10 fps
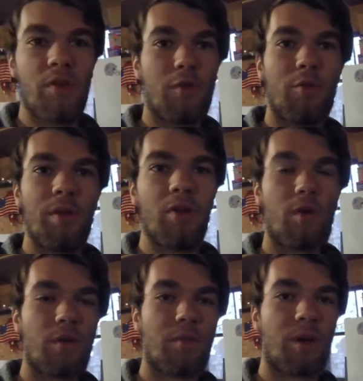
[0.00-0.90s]
There will be
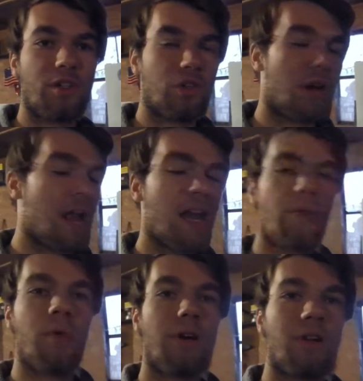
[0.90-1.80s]
no other pressure
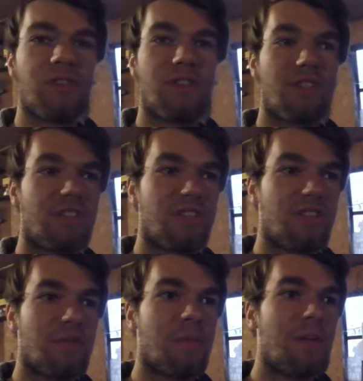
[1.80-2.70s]
anywhere else in the
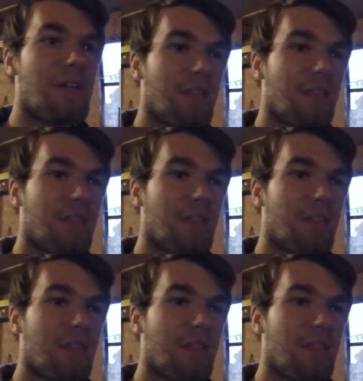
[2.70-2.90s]
system.